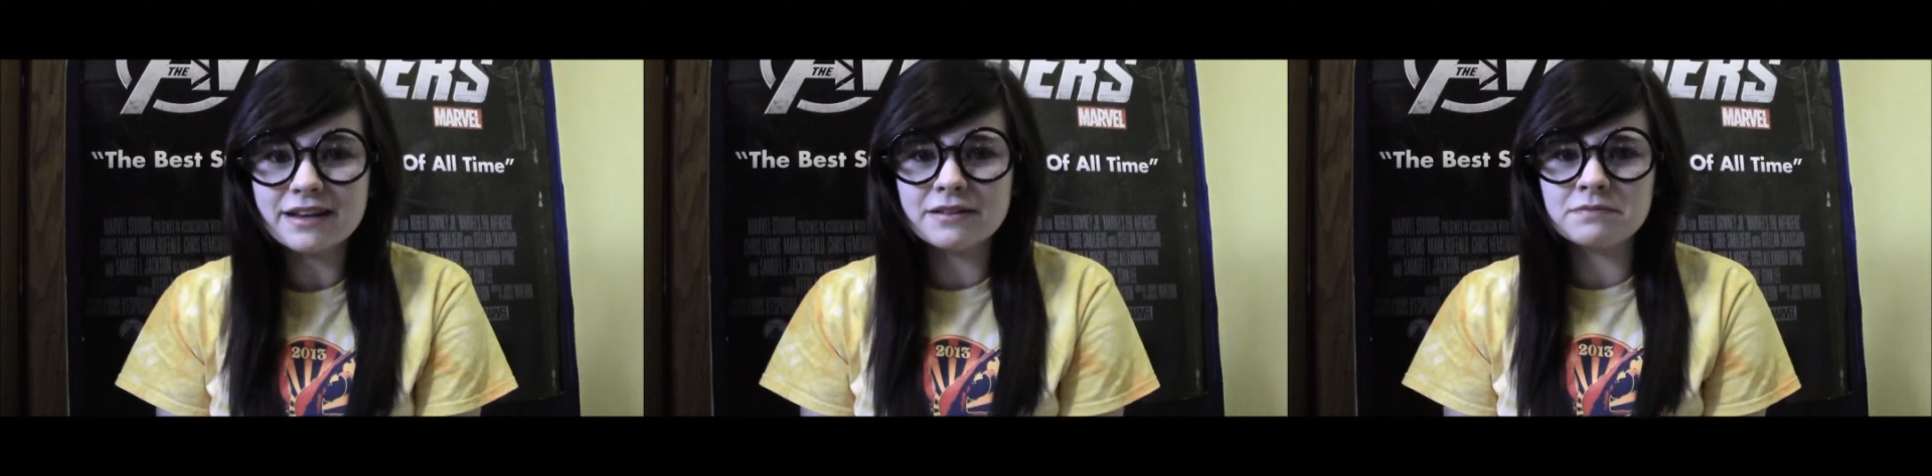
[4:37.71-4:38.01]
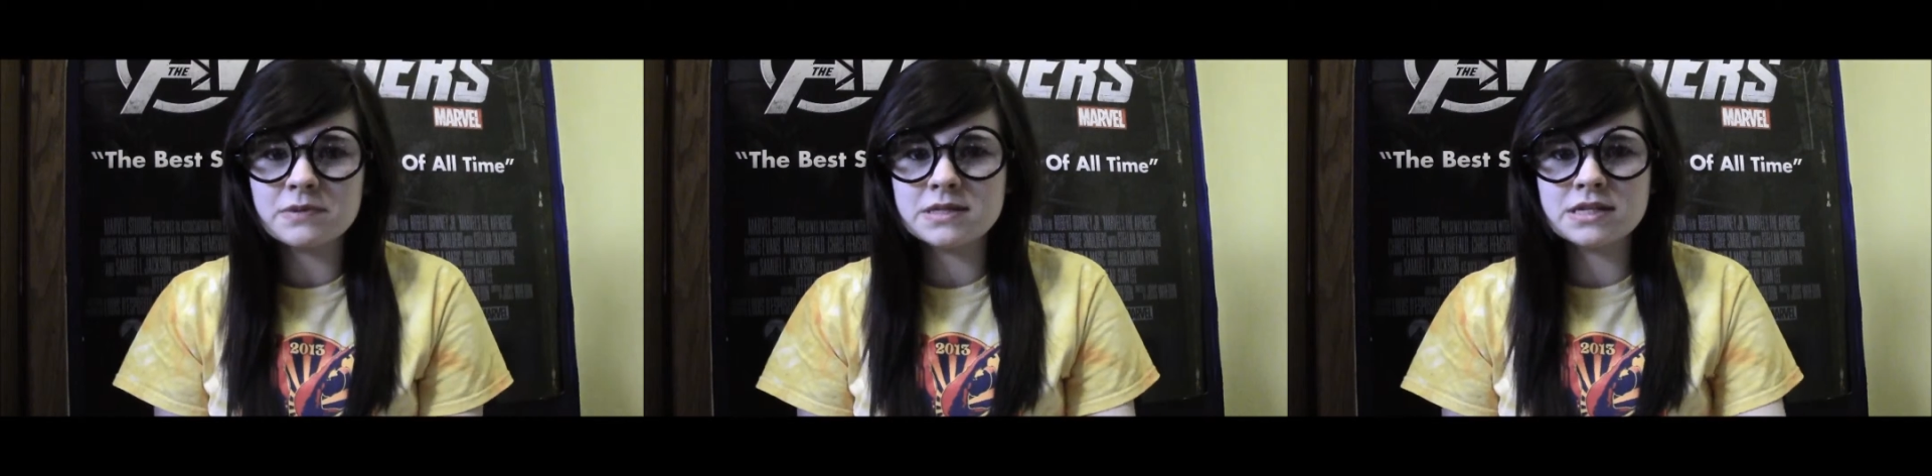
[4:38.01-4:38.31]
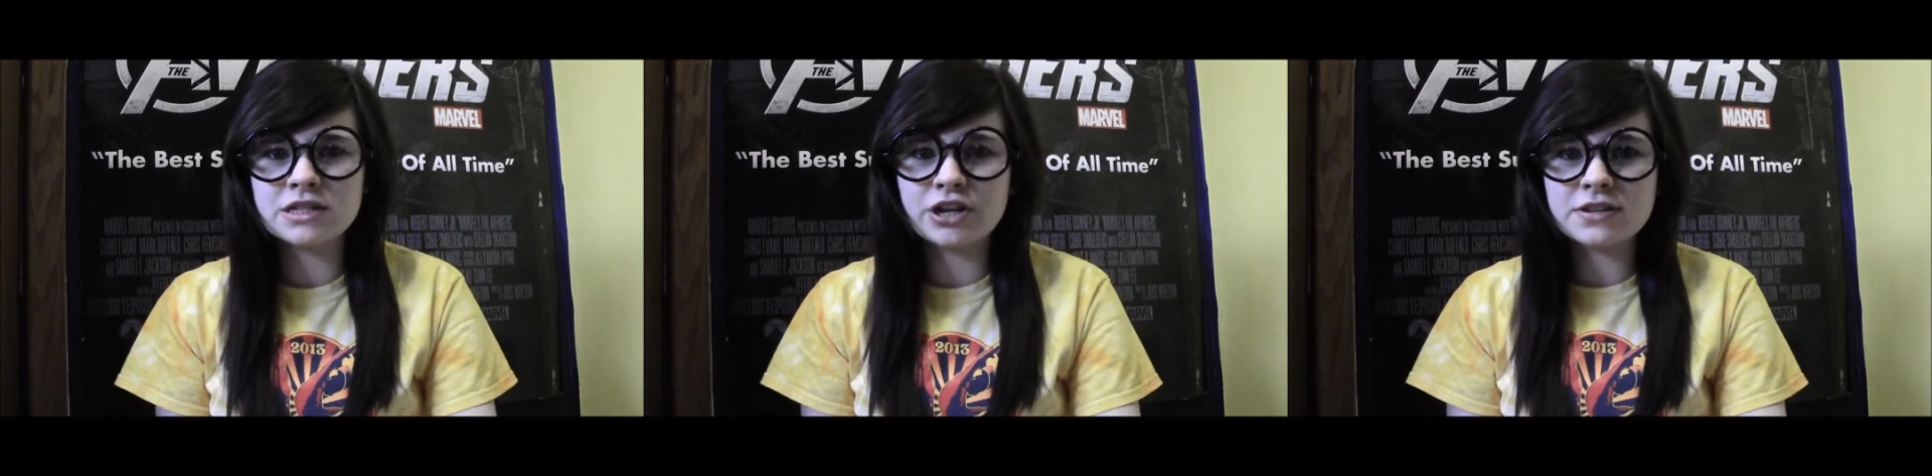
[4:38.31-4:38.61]
and
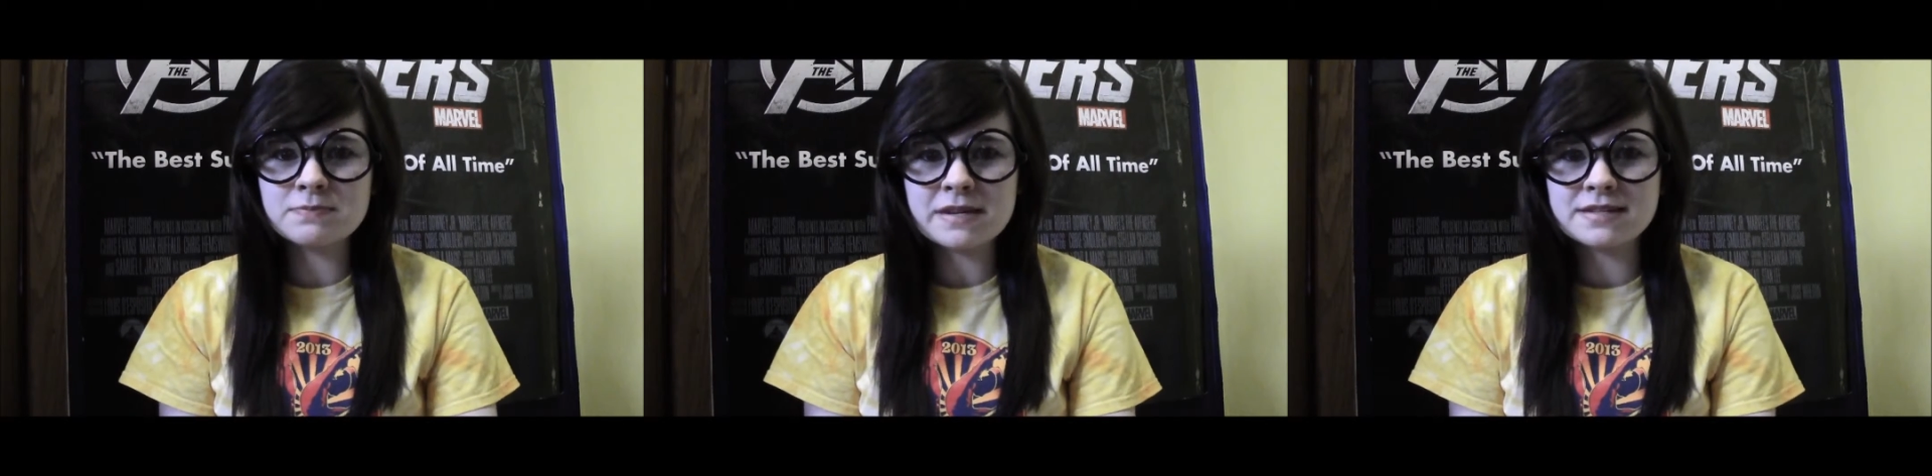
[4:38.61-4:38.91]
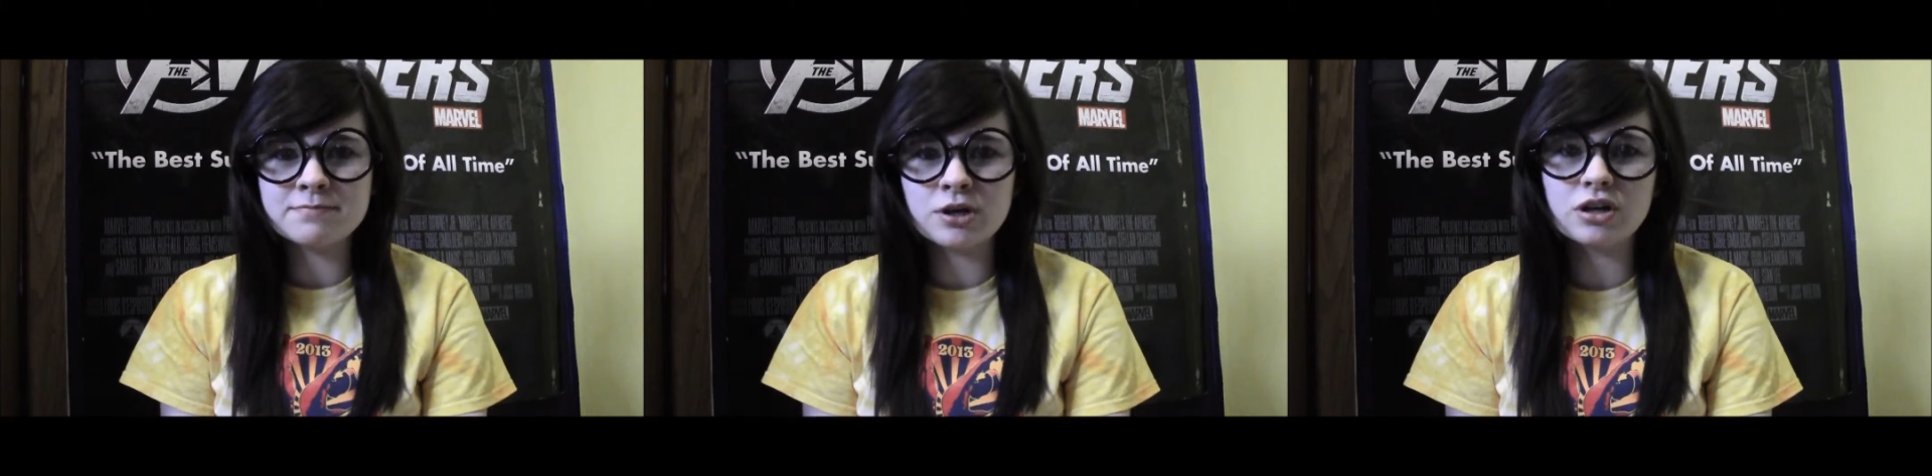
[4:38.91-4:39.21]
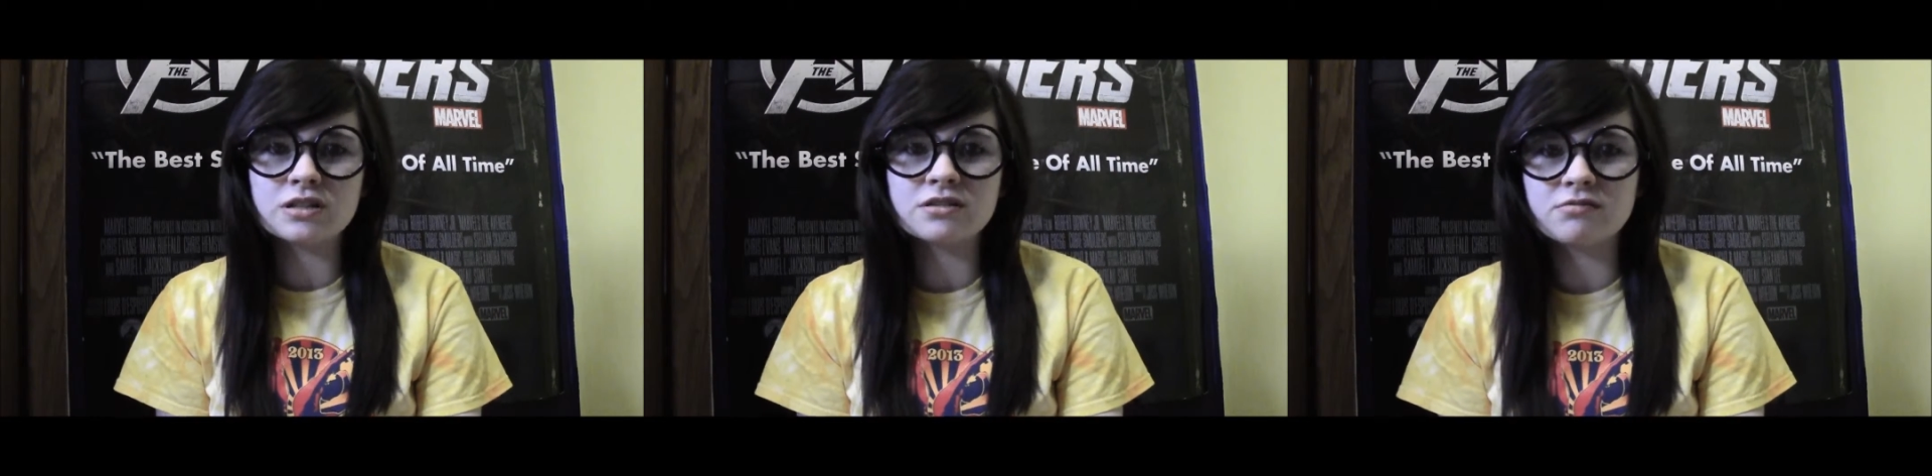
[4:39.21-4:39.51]
suggest me some
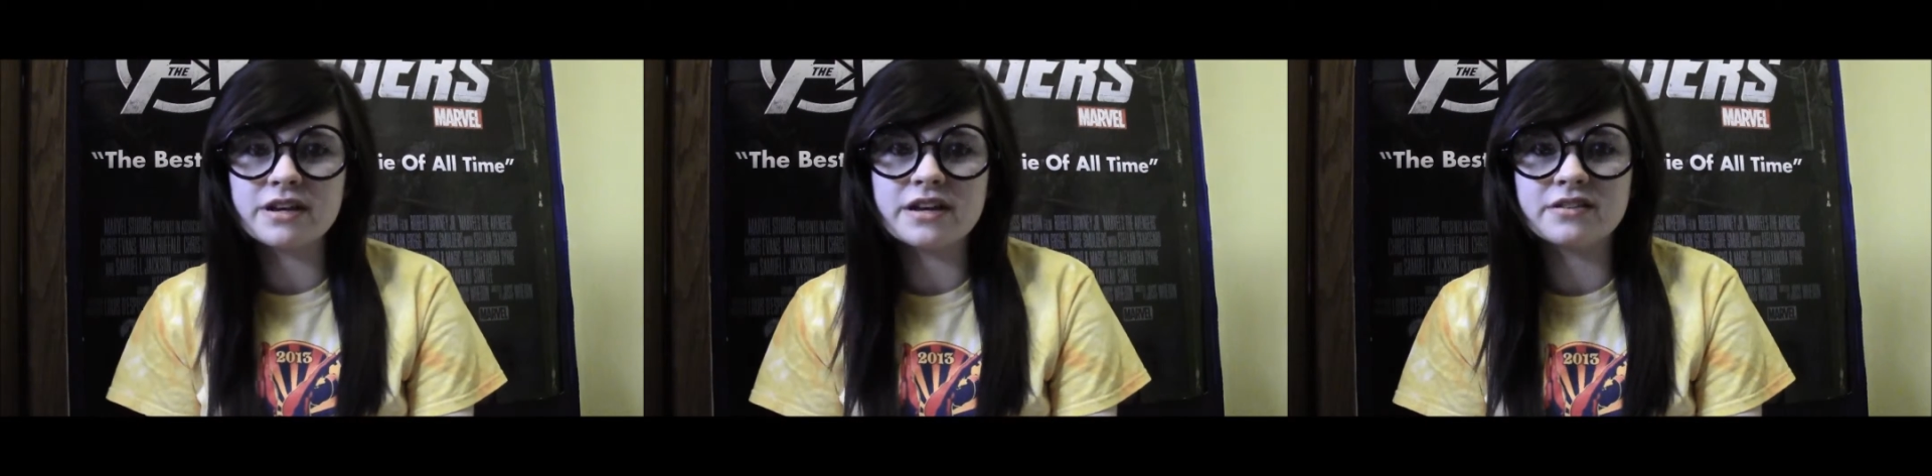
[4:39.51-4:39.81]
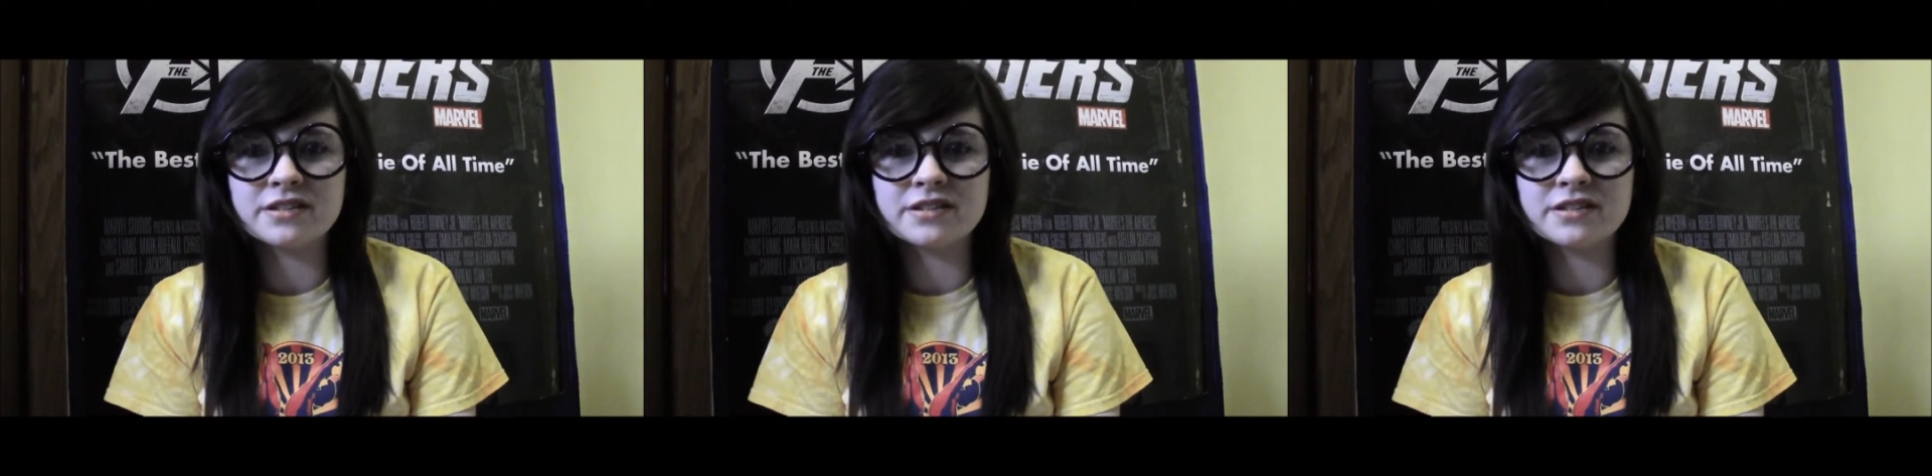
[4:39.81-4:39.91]
books to read,